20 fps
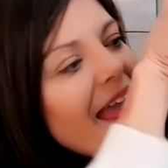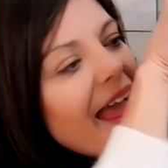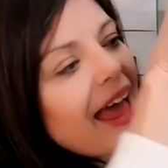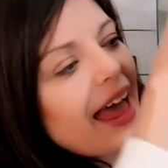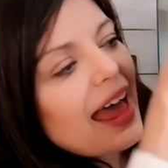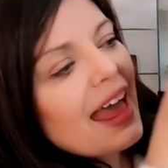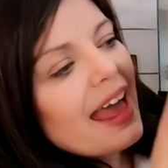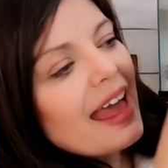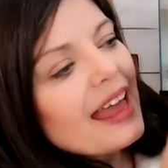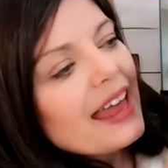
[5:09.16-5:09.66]

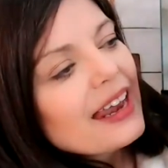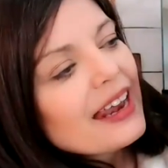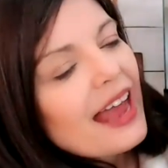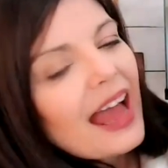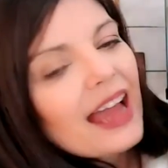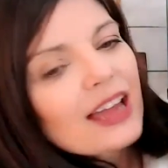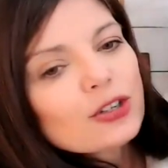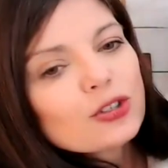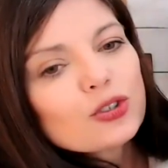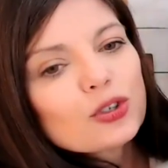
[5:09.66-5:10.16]
And
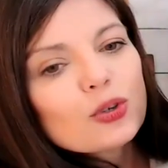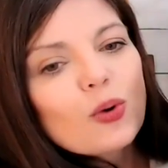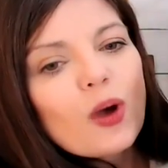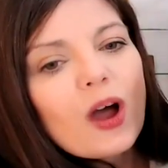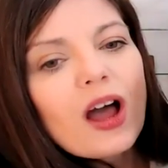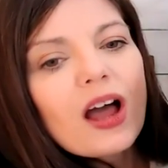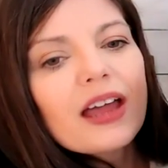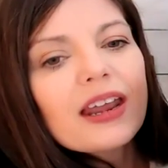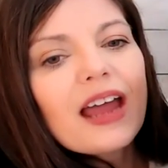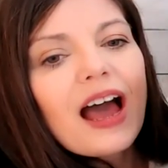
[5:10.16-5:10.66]
I drew
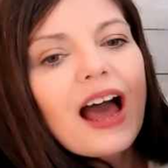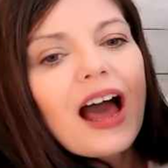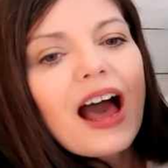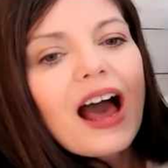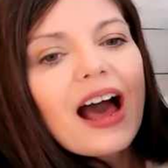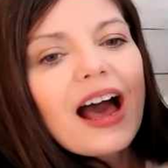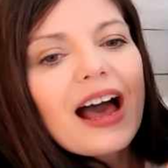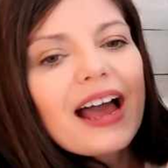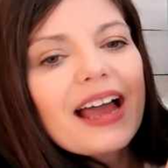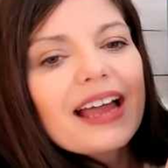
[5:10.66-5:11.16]
on
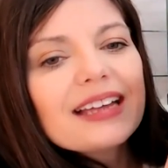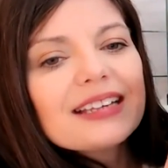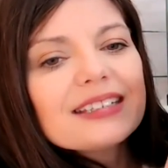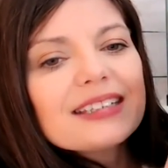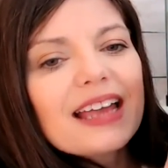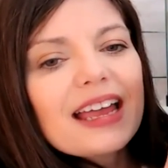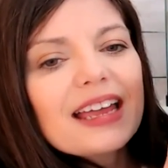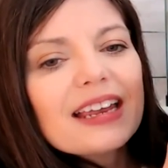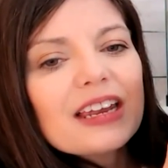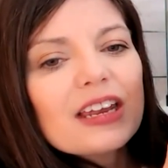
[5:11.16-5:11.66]
eyes
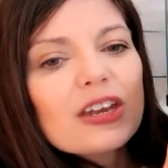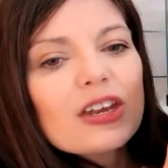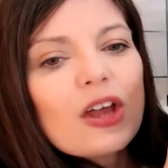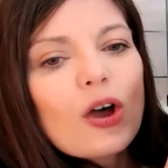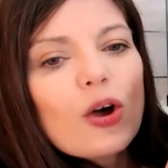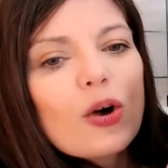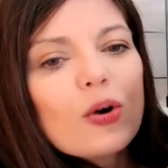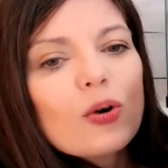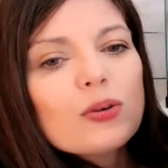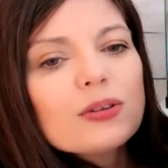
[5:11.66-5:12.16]
and a
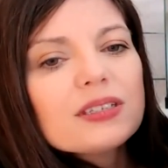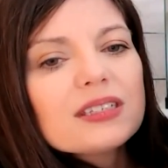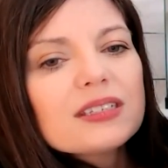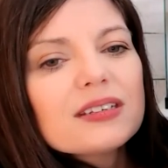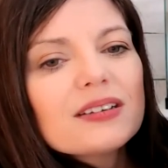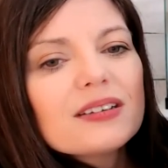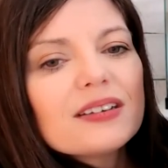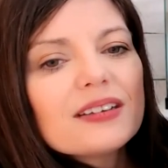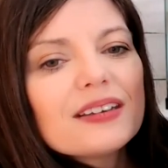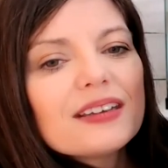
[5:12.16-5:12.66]

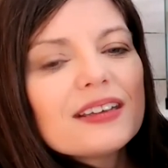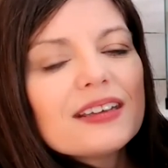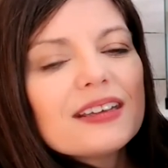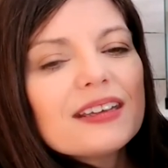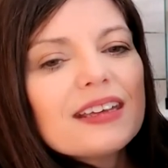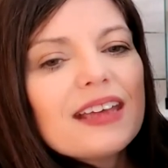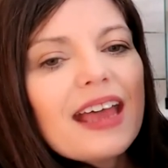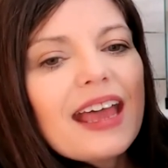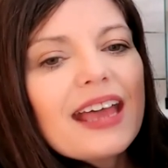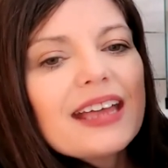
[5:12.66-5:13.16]
nose
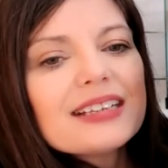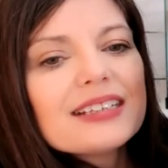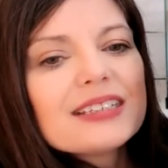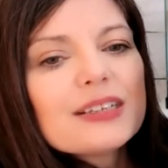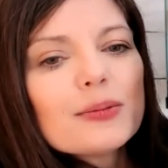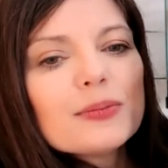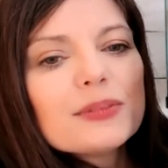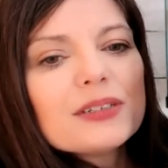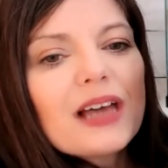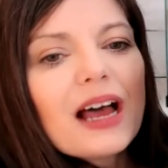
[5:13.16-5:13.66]
and
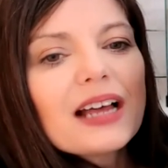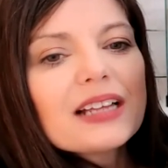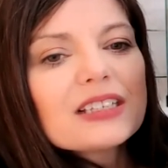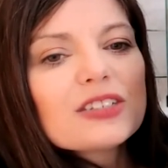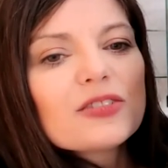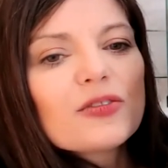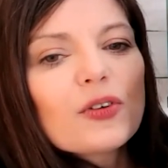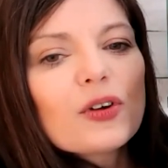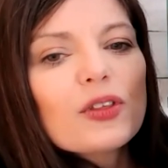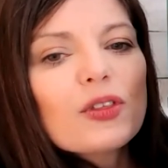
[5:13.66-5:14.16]
some
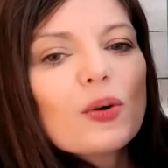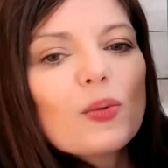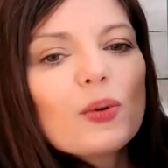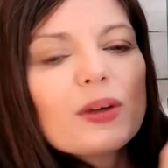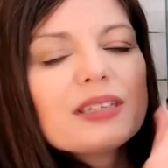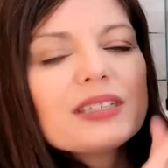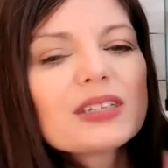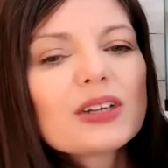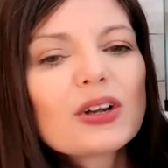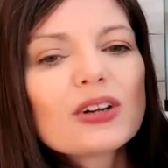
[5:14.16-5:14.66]
dots for the
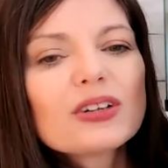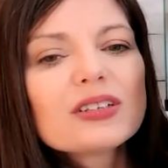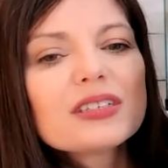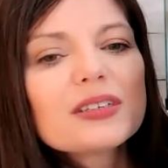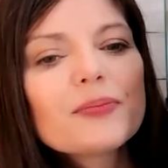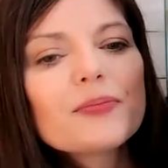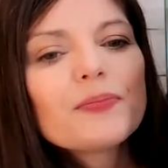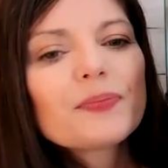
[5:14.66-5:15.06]
whiskers.